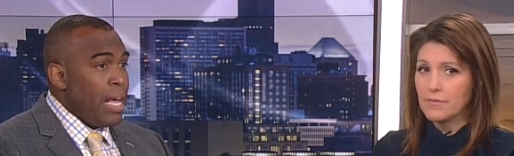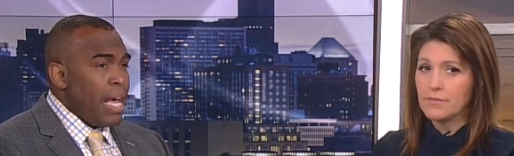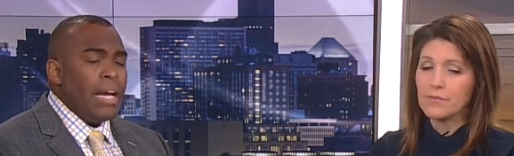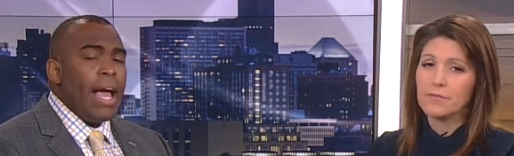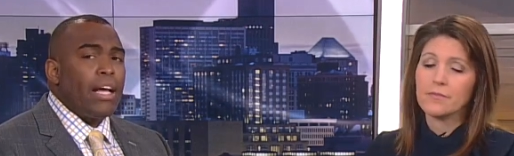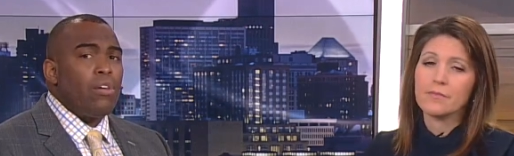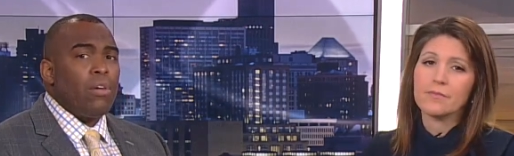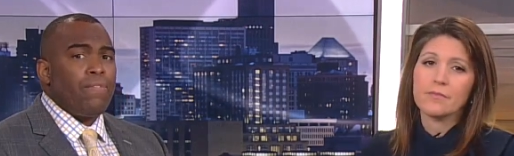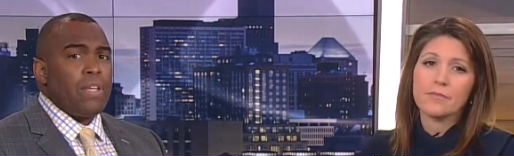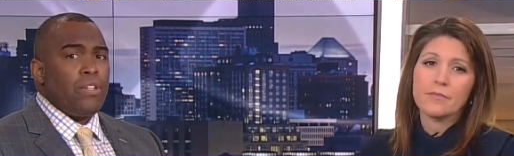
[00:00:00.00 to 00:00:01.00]
Speaker 1: In an echo
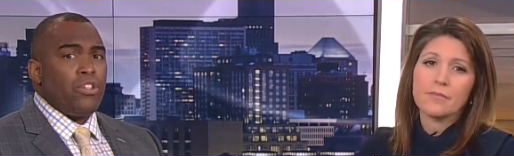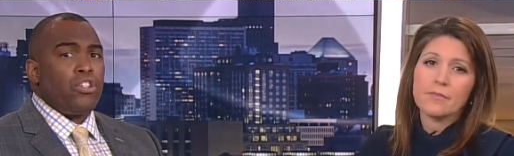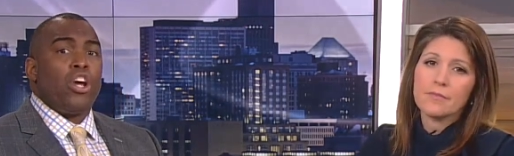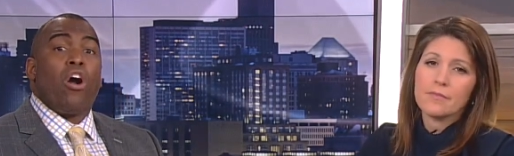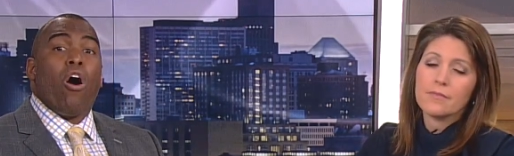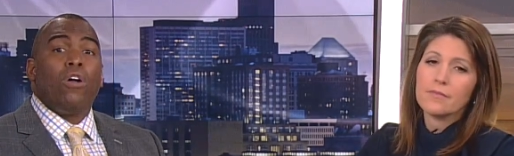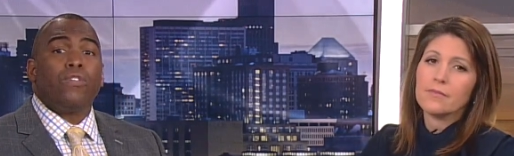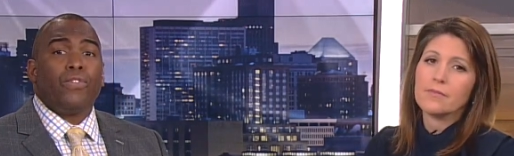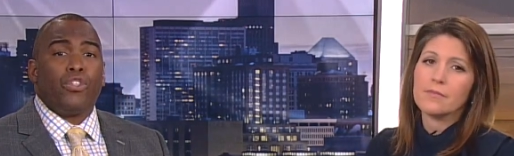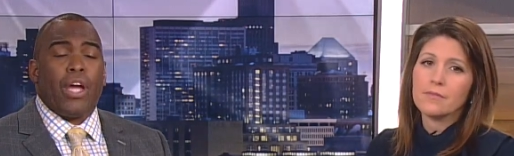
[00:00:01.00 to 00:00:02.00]
of these calls
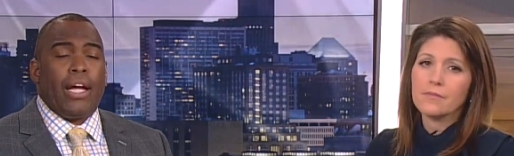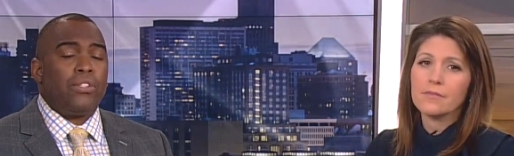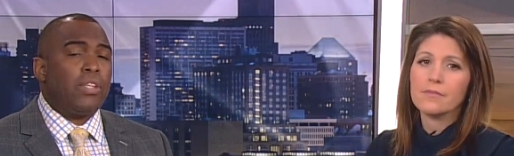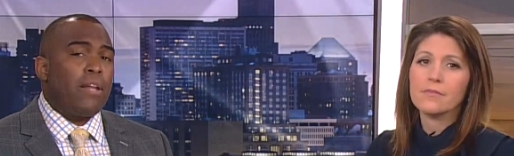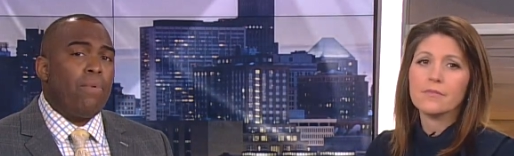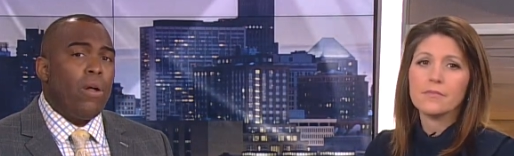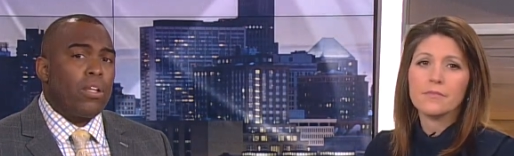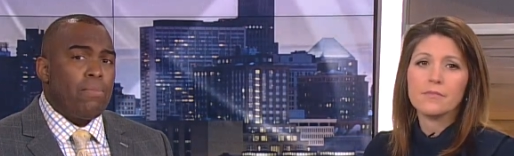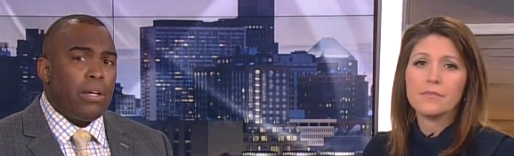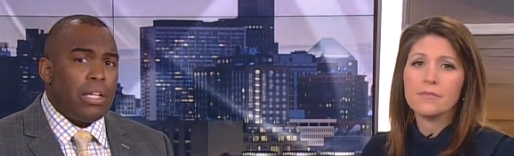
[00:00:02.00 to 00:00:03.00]
for change, St. Paul
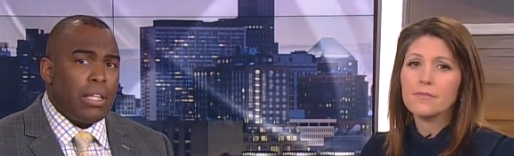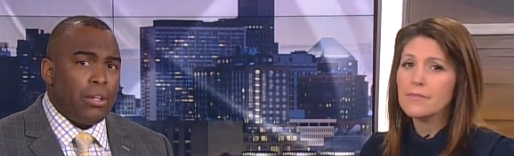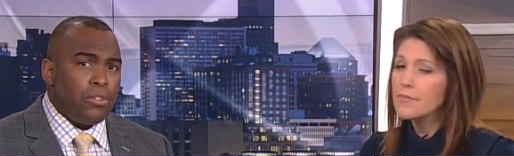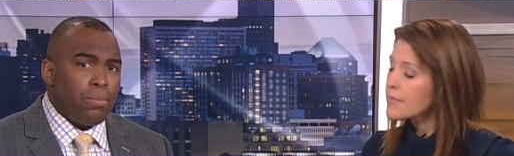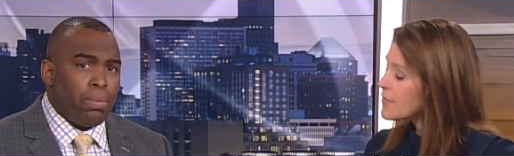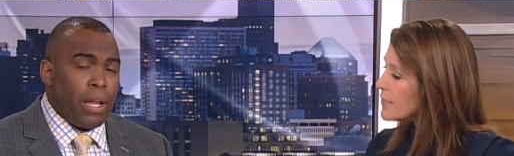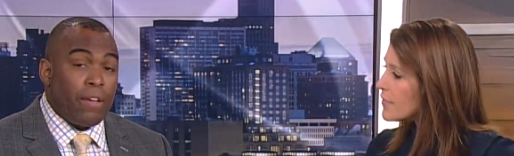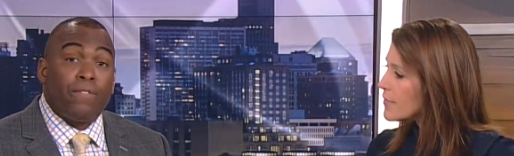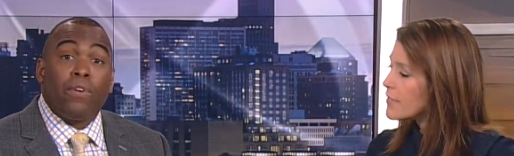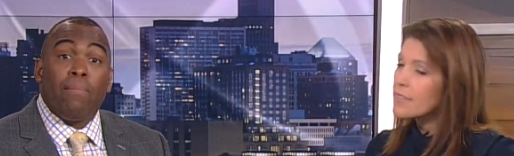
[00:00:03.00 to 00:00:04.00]
community leaders are planning
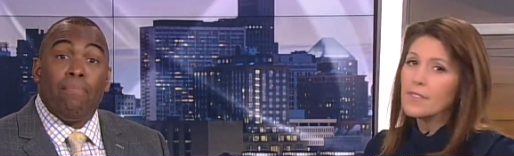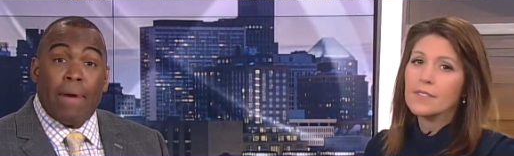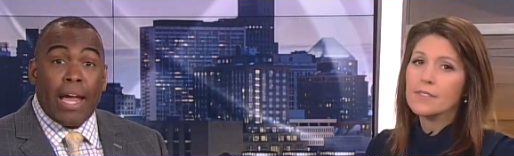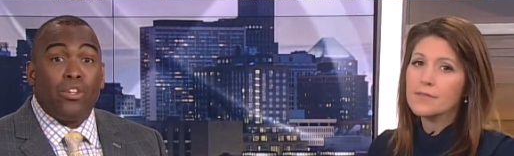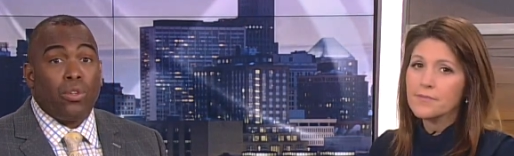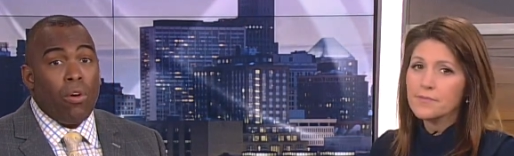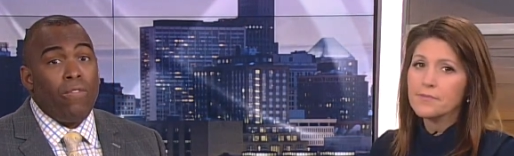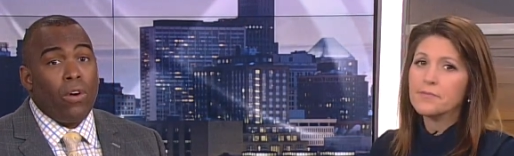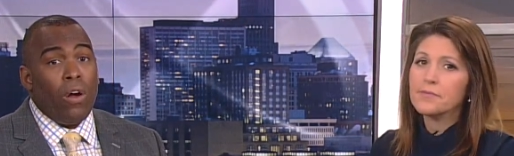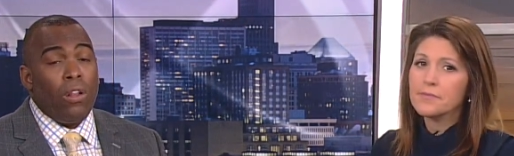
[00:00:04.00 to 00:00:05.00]
for a major
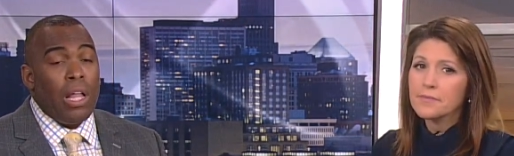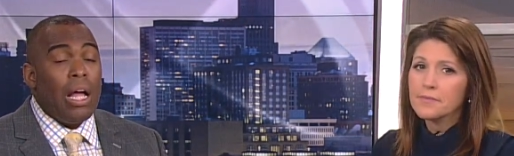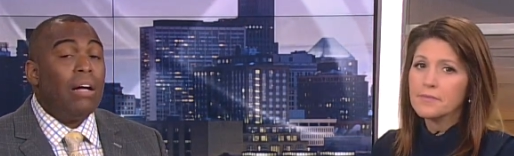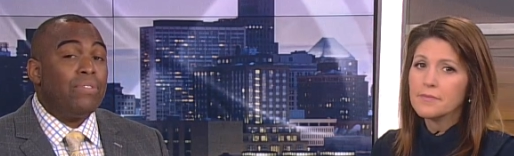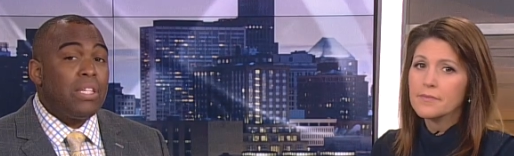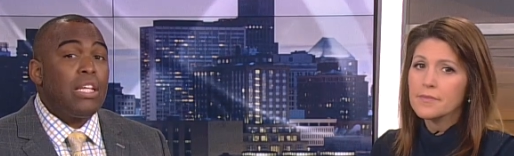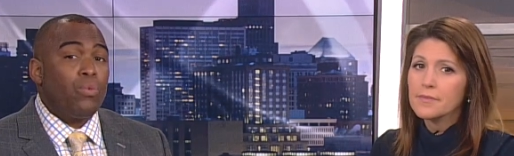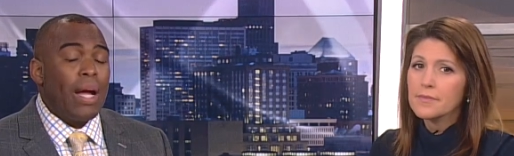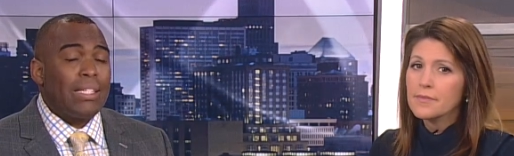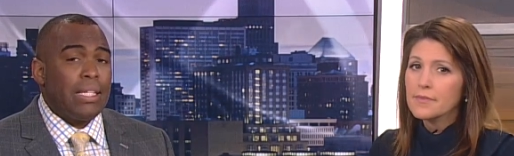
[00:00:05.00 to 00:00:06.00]
overhaul of city
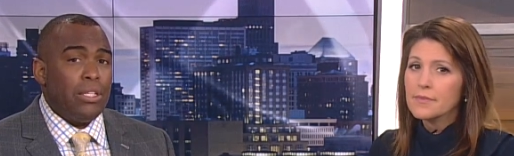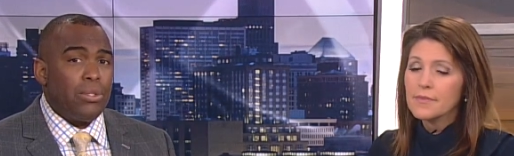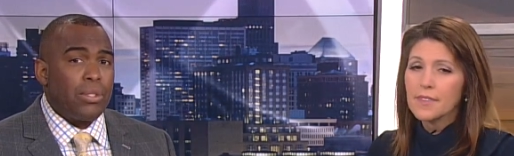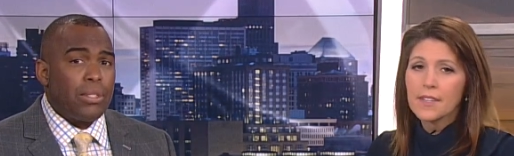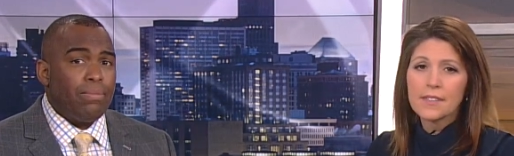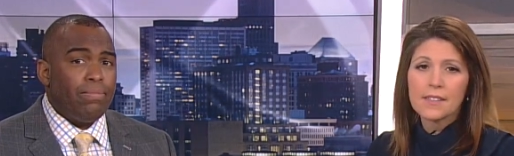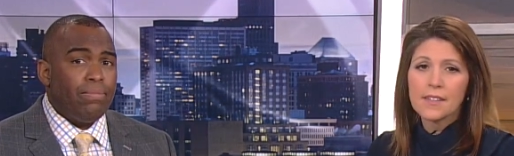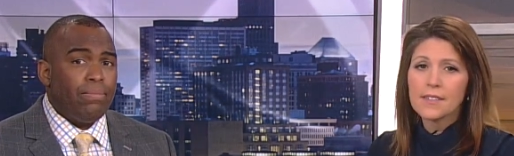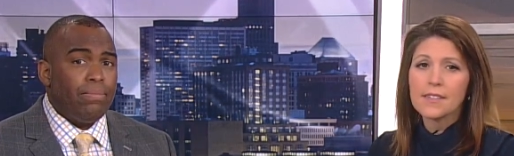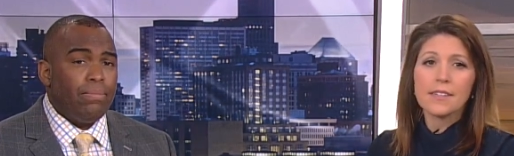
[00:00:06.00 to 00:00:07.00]
rec centers. This
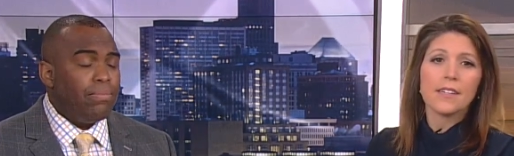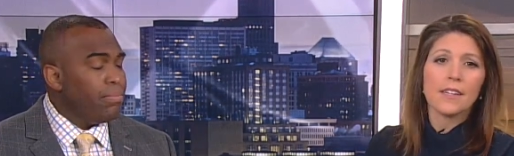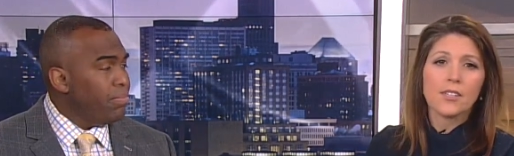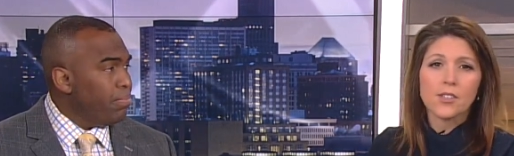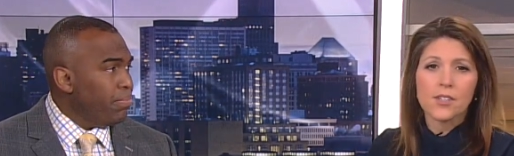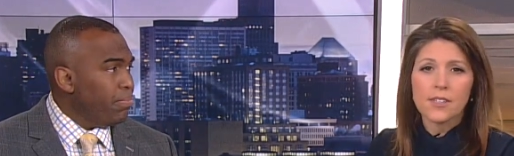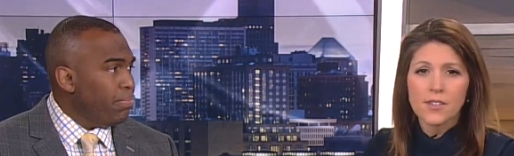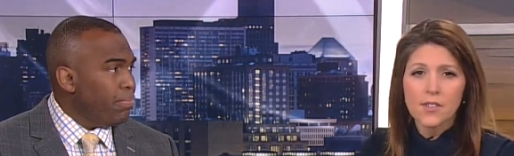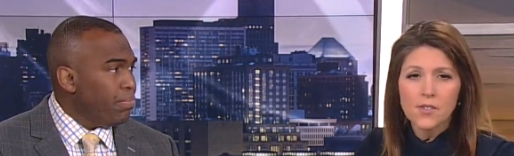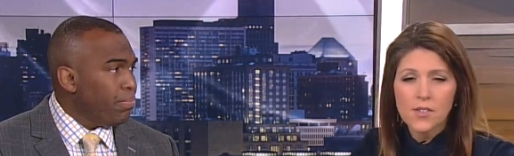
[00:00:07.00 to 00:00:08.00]
as a teenager
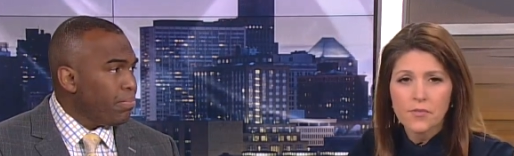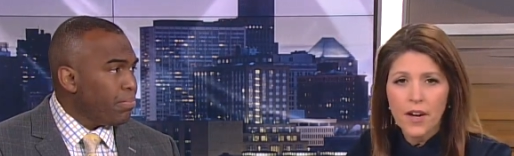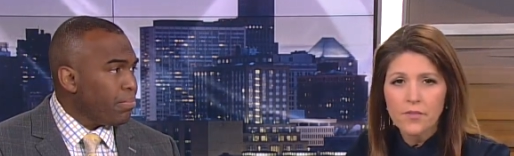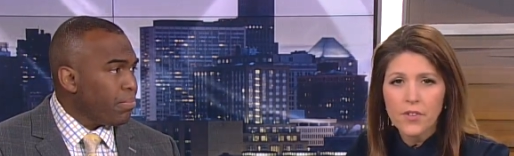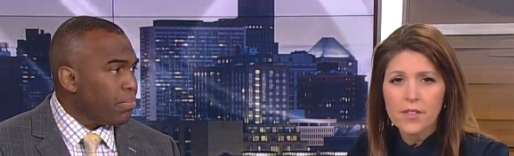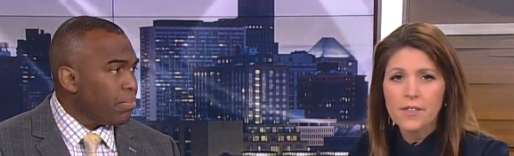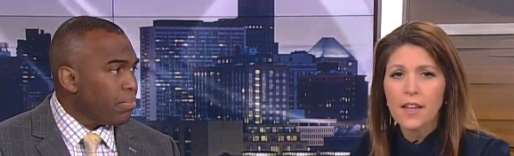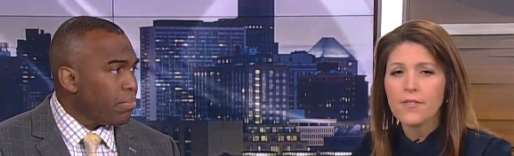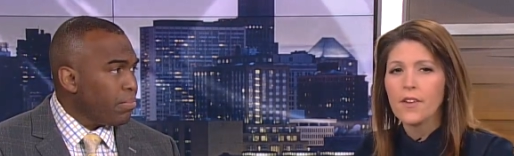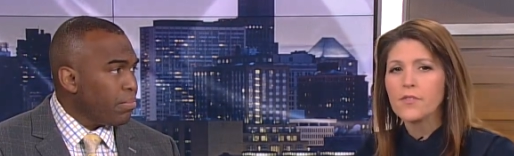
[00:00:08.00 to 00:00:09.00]
continues to fight for his
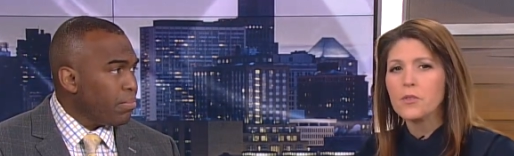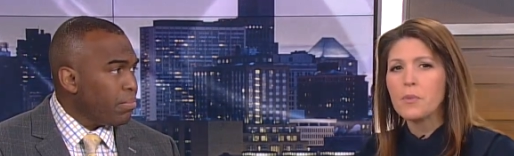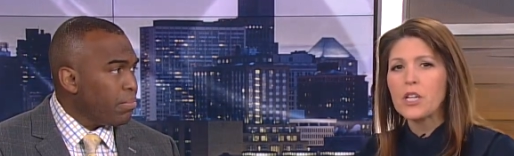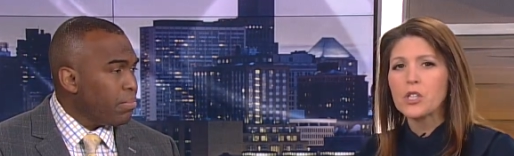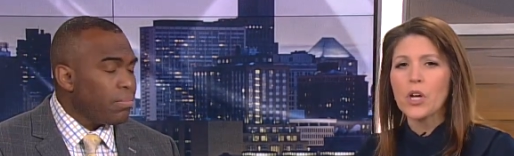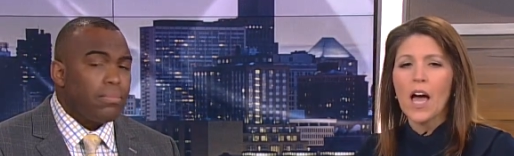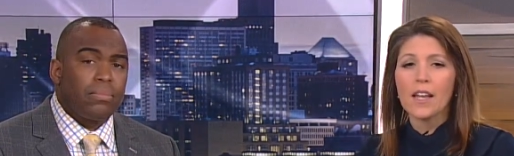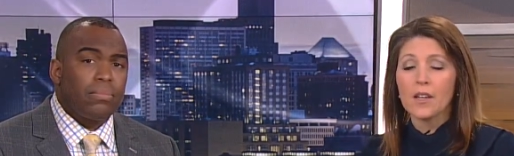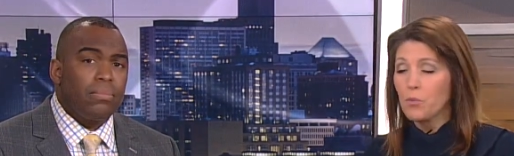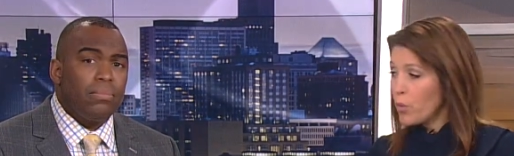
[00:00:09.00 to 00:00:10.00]
life after being shot
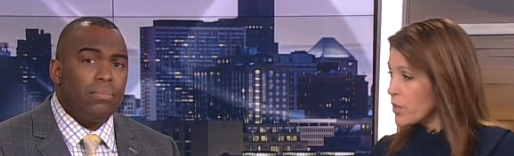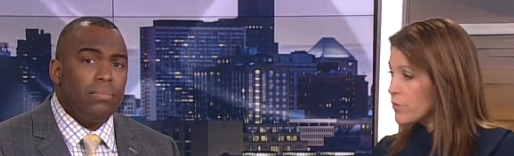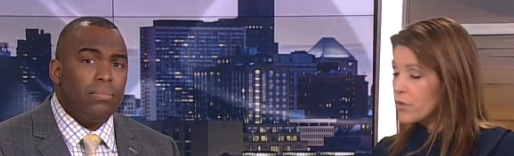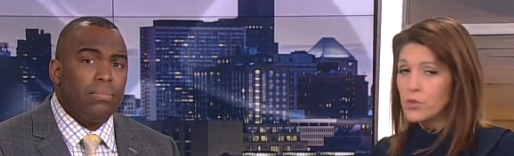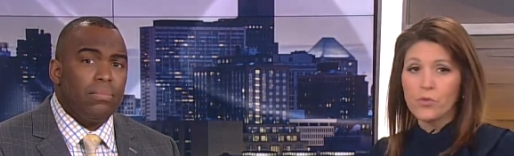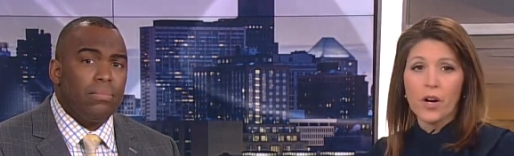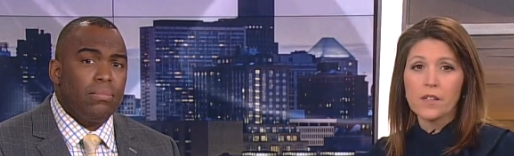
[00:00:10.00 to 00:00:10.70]
at one of those rec